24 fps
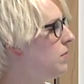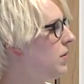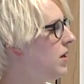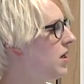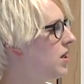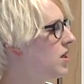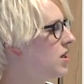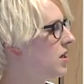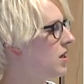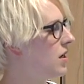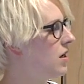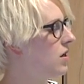
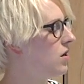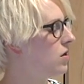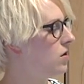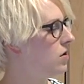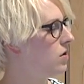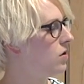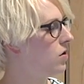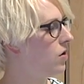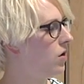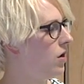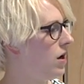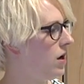media,
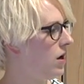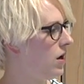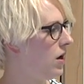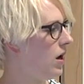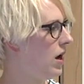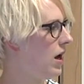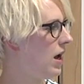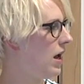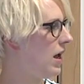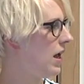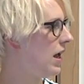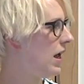not
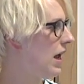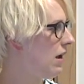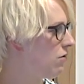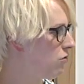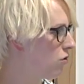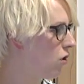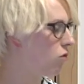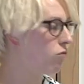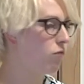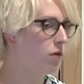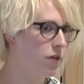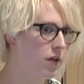
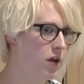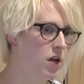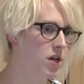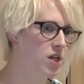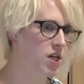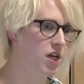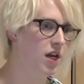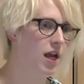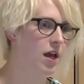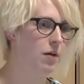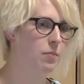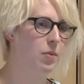
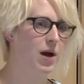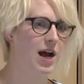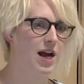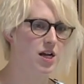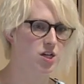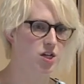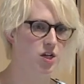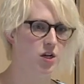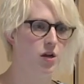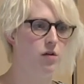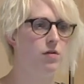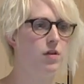researching it, but
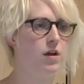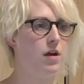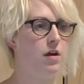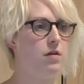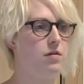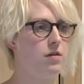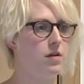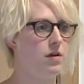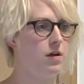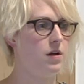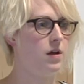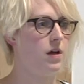actually using
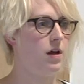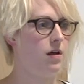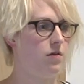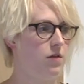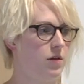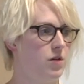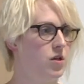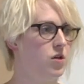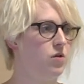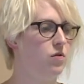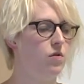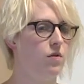it as a
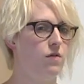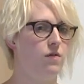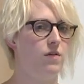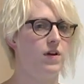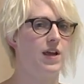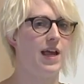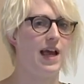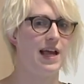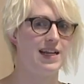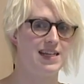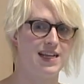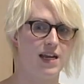tool for
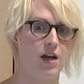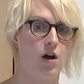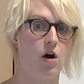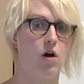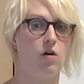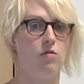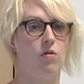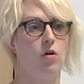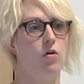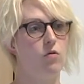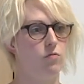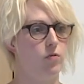getting
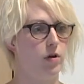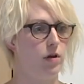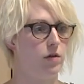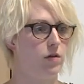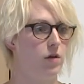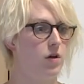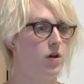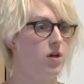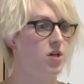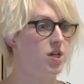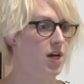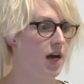our own
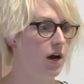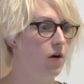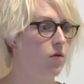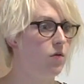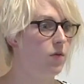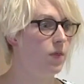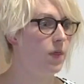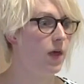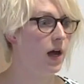research out